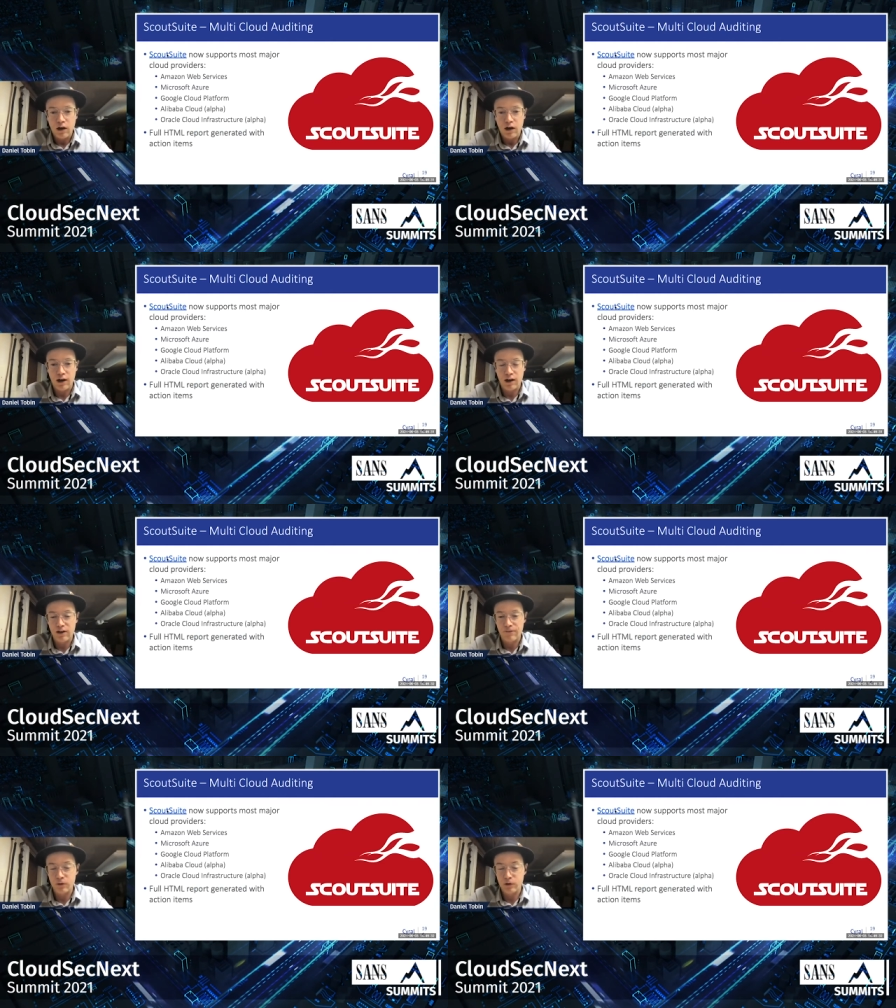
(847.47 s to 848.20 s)
Uh,
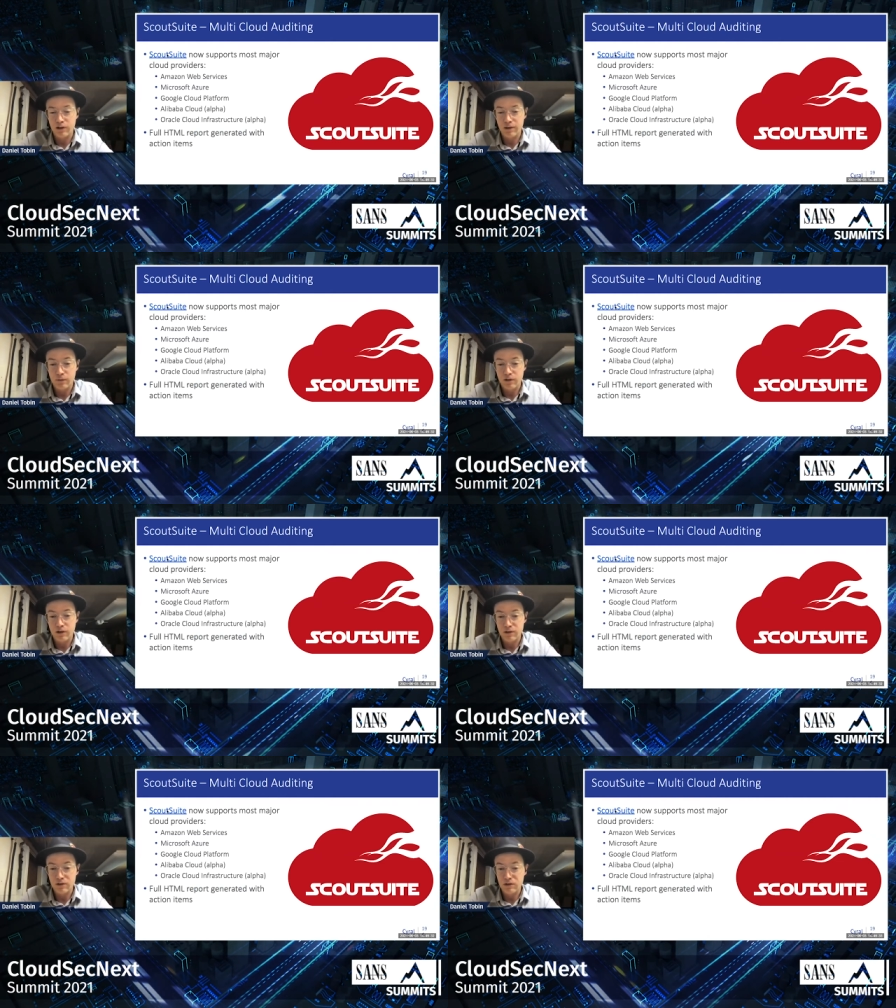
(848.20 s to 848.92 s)
if you were in the,
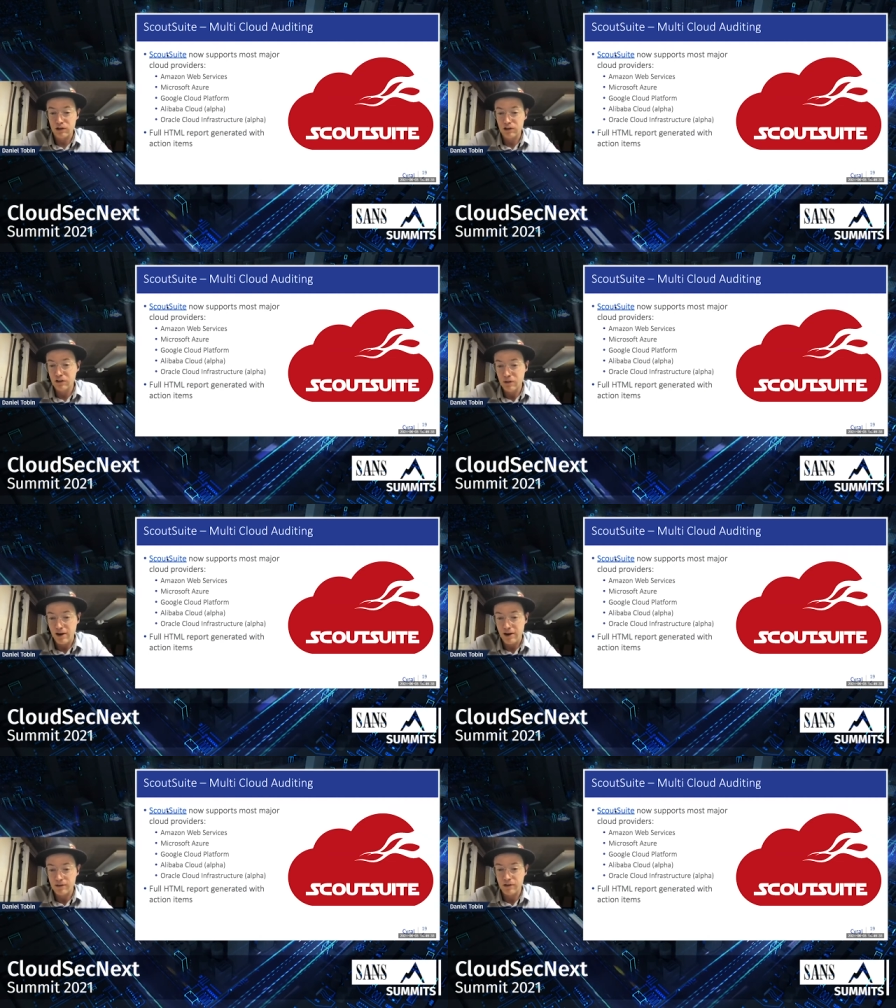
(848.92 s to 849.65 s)
concerned in the
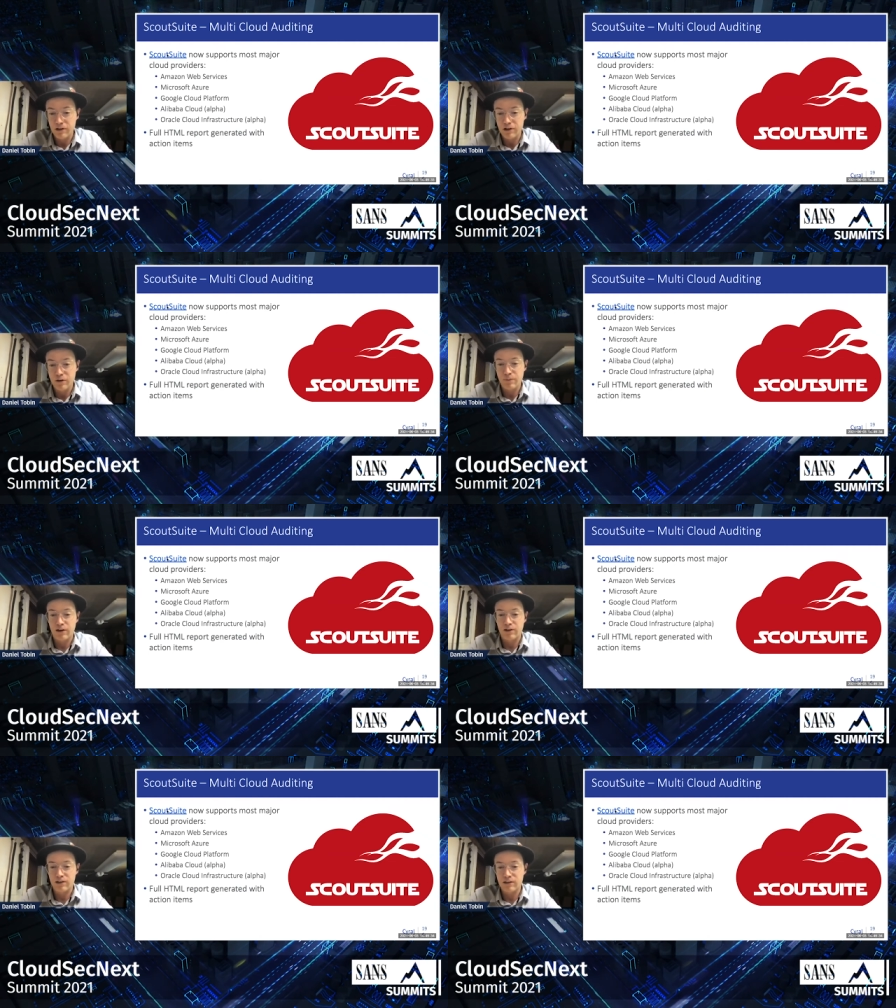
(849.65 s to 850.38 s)
past year
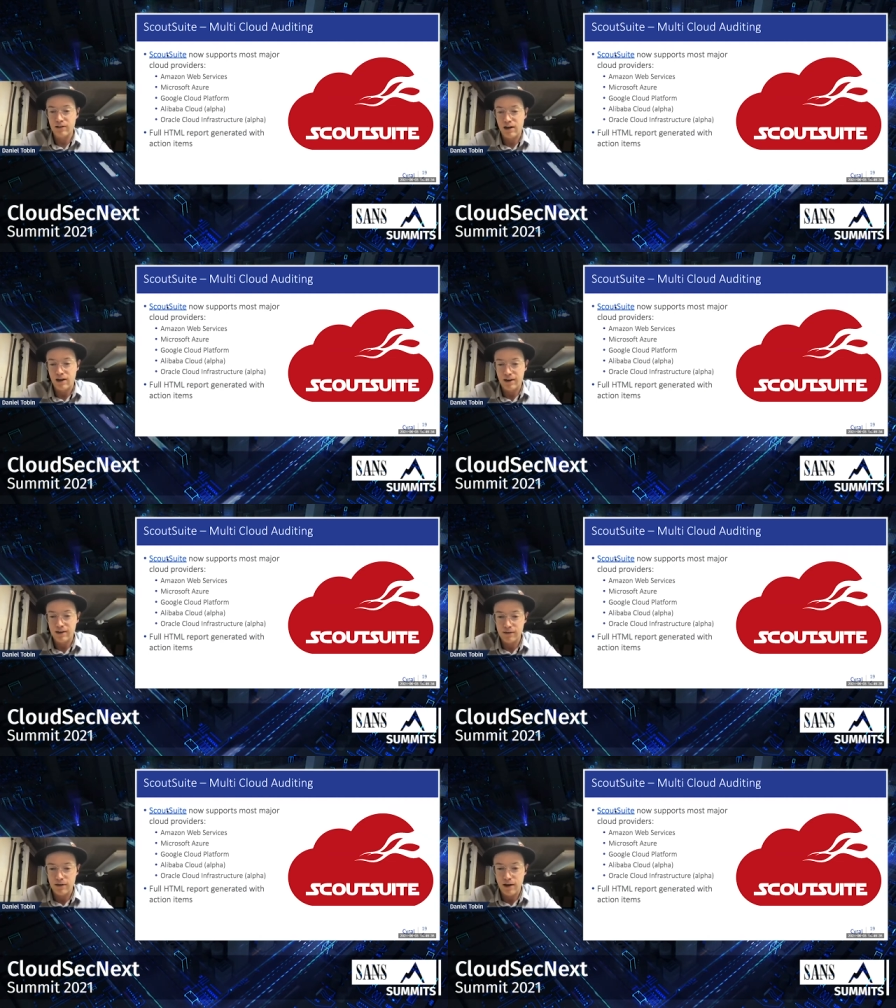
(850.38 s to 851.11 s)
about TikTok as,